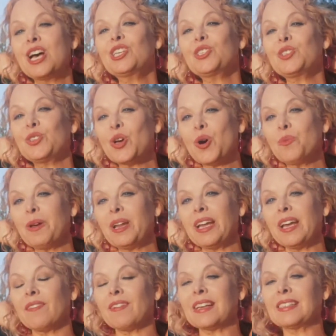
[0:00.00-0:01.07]
so
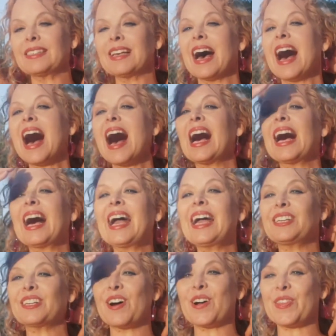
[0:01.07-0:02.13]
many of us
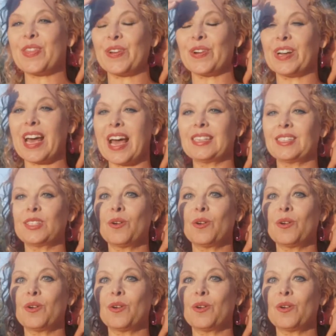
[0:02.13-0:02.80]
hide our 3rd eye